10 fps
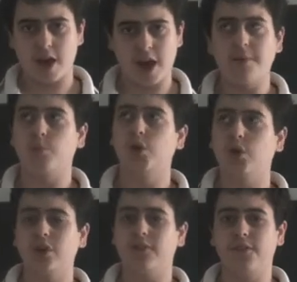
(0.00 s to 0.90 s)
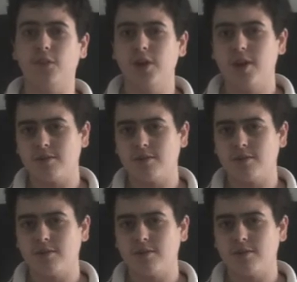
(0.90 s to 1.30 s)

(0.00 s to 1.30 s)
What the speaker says: And we're not going to feel...